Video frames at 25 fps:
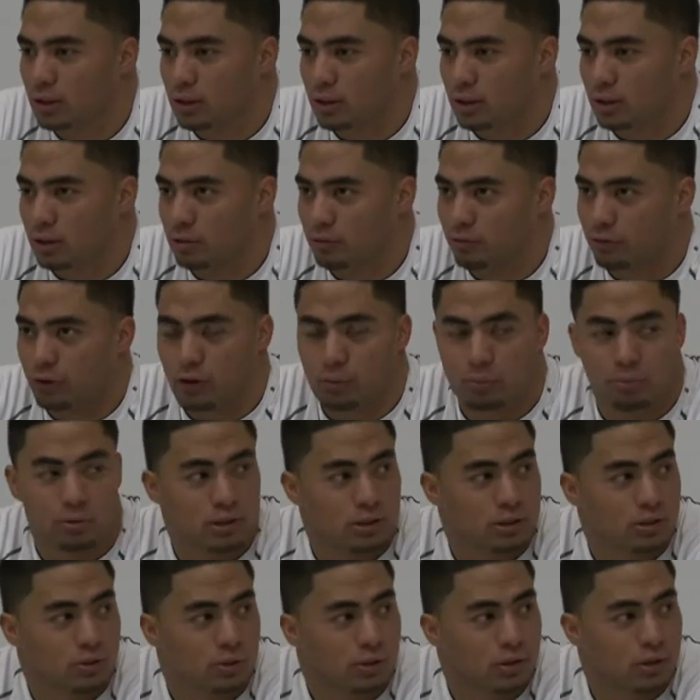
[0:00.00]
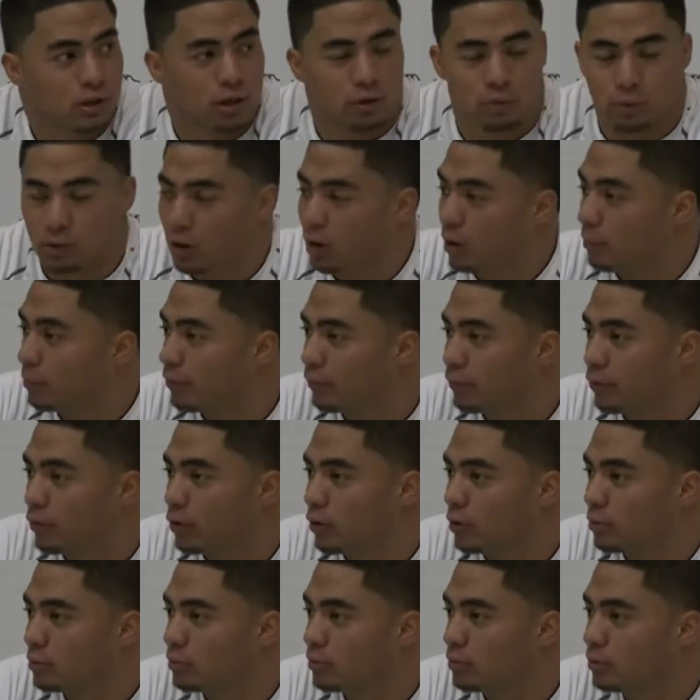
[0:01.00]
you know, very pleased with how we all
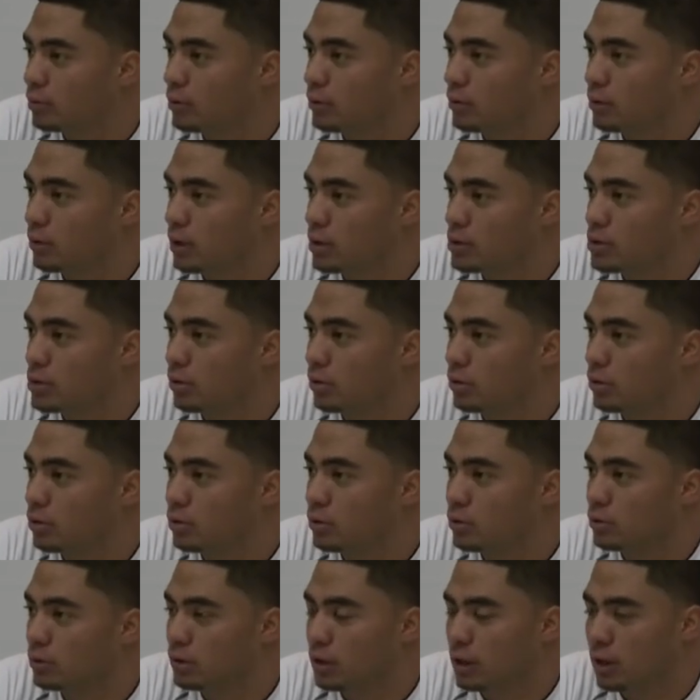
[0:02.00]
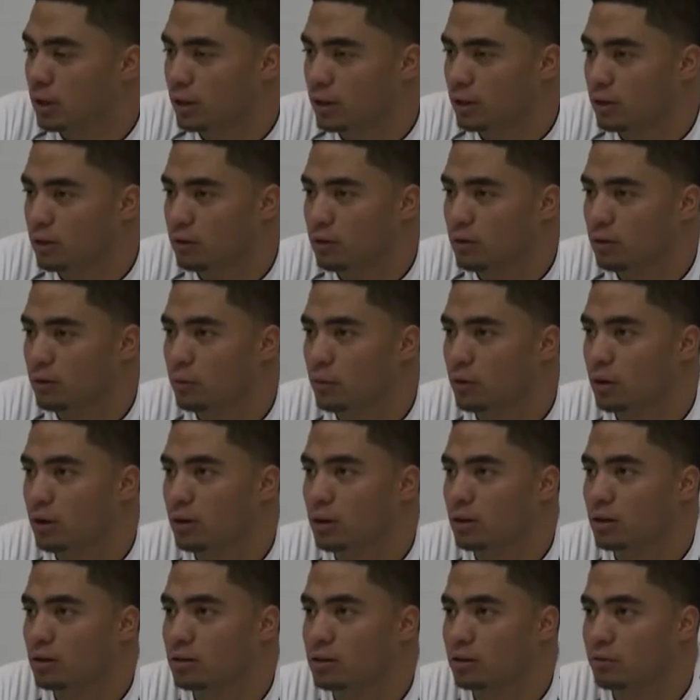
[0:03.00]
performed as a whole. I think we
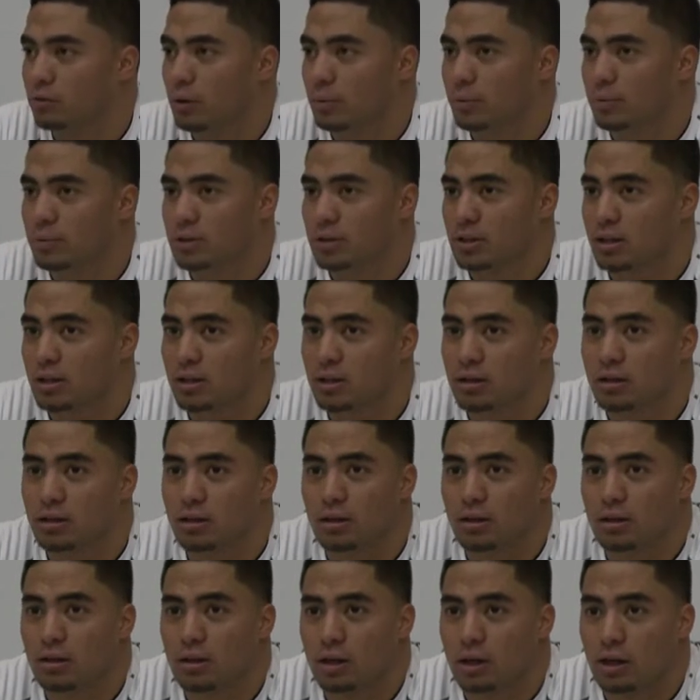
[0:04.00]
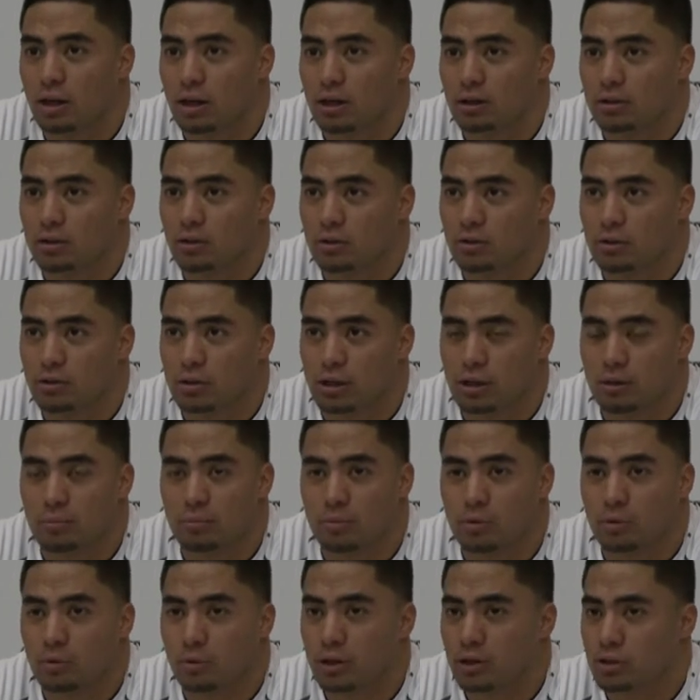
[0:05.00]
all out there represented Notre
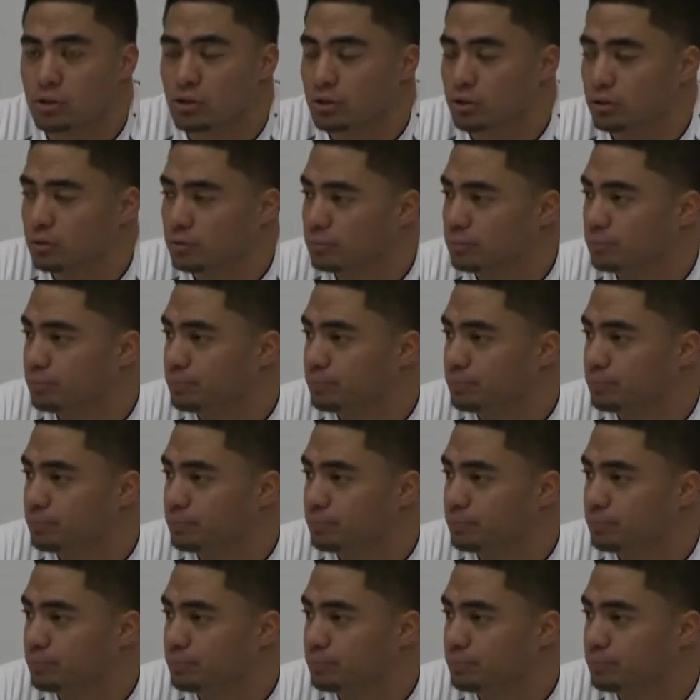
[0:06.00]
Dame the way it should.